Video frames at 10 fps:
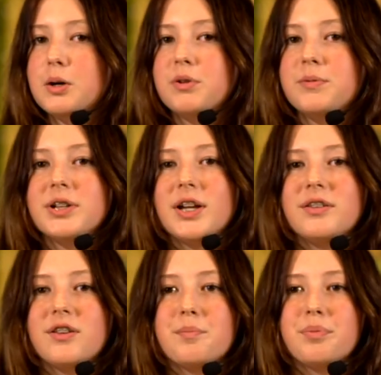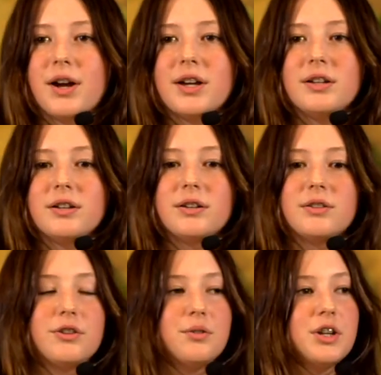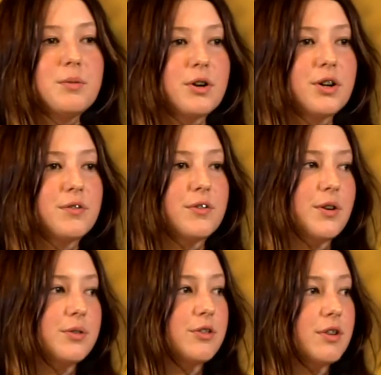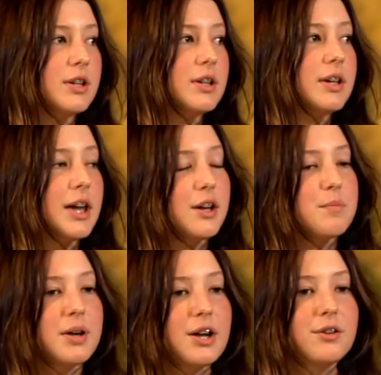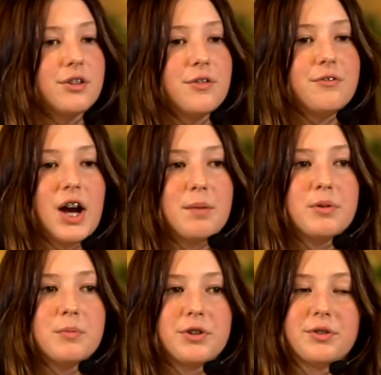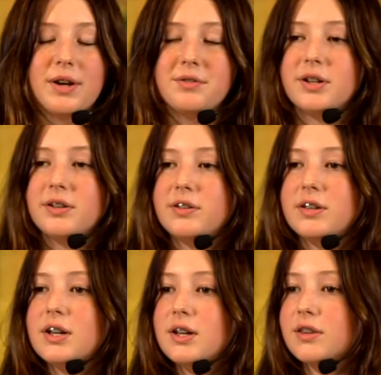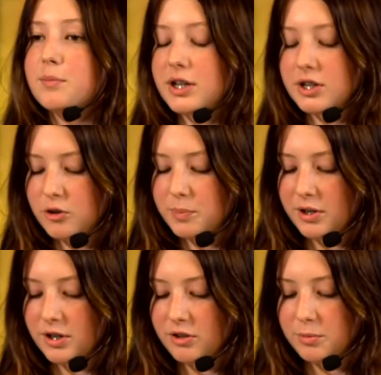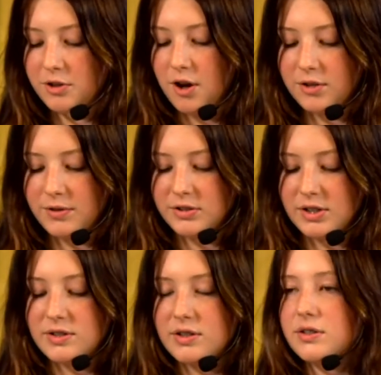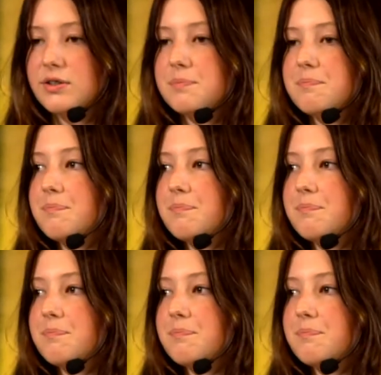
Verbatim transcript: We realized that the bright, 2D world of a phone screen can't compare to the vibrant world around us that we can experience with all of our senses.